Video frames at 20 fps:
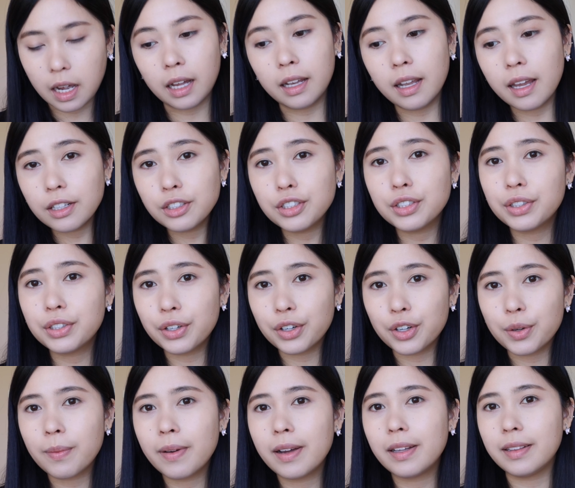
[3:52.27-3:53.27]
I like to
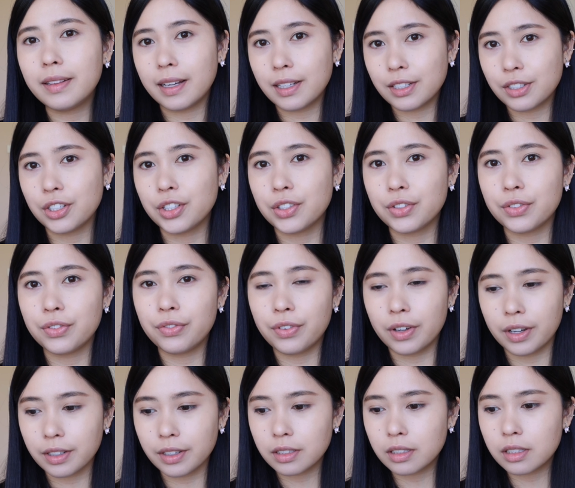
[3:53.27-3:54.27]
curl my lashes
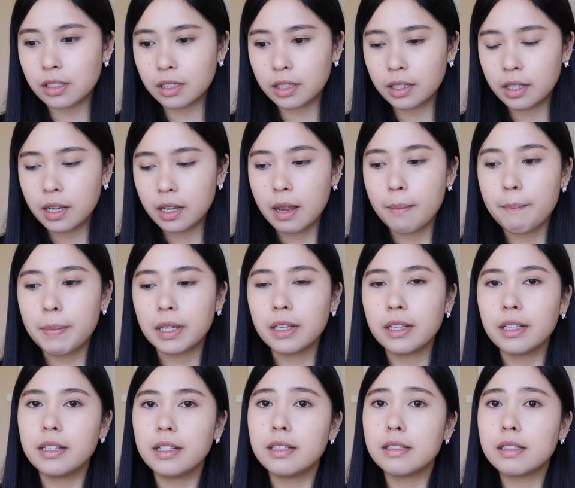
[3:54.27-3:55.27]
first
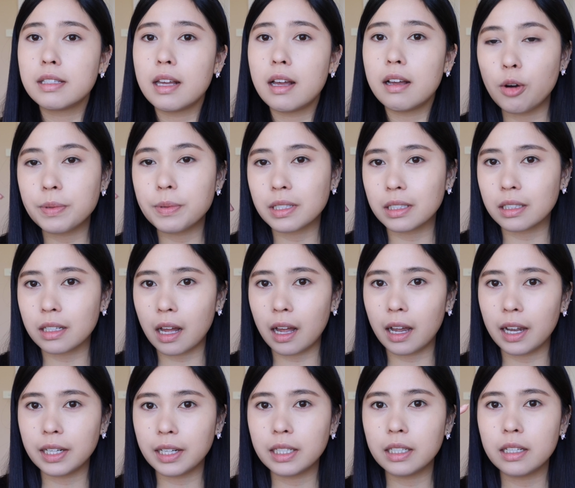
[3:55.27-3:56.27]
because it helps
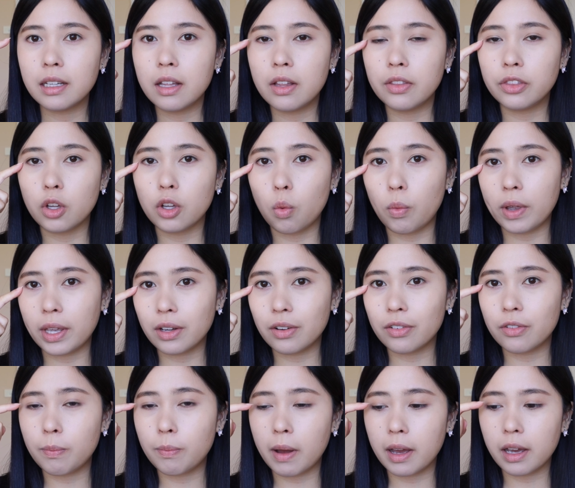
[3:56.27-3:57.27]
guide the wing
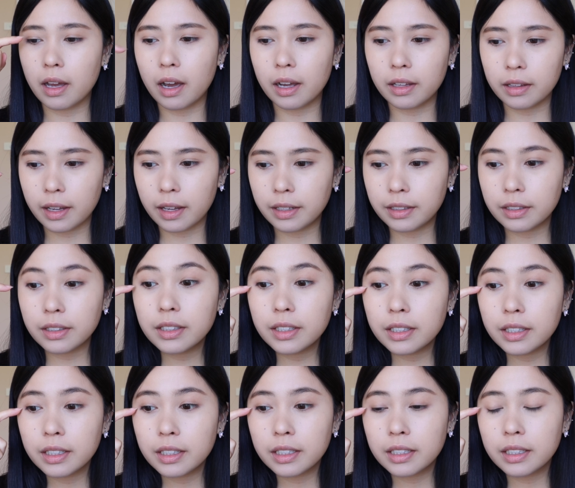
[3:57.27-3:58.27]
of my eyeliner,
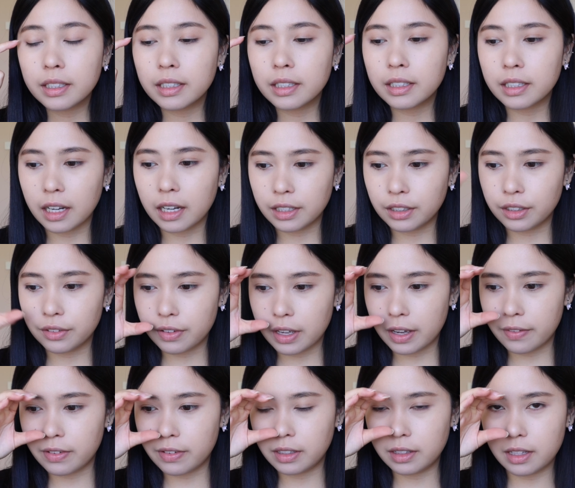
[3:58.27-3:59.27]
kind of
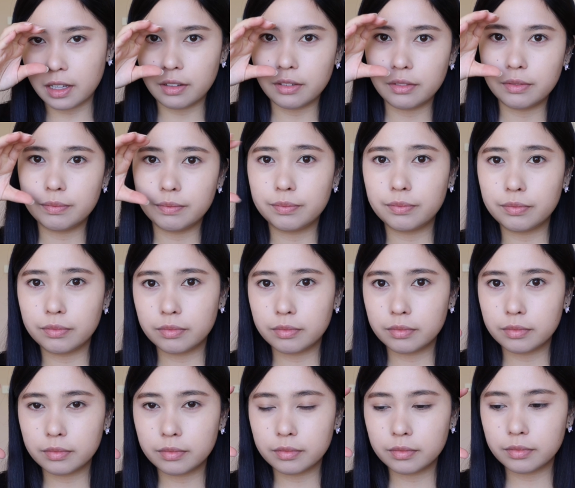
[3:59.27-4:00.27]
having that
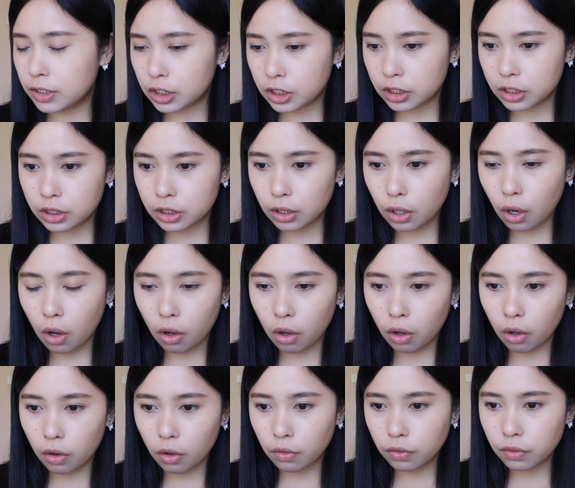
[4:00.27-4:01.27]
vision
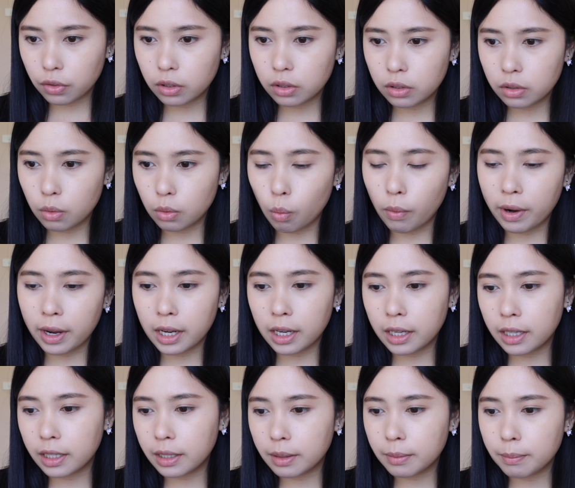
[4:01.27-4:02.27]
of
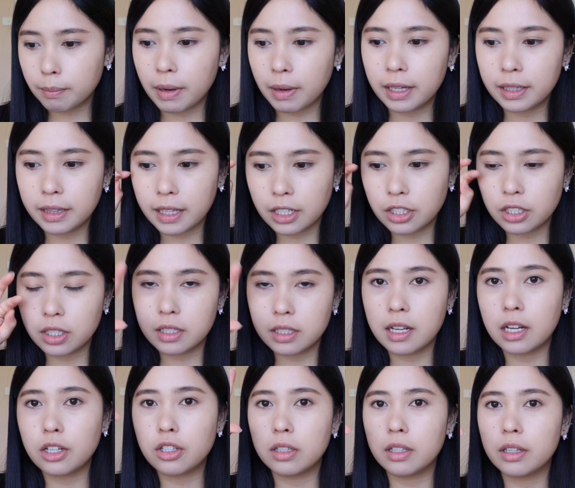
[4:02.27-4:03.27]
where my lashes
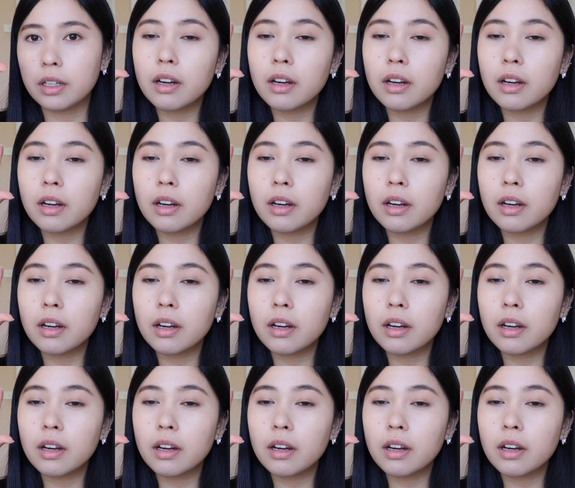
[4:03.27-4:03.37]
naturally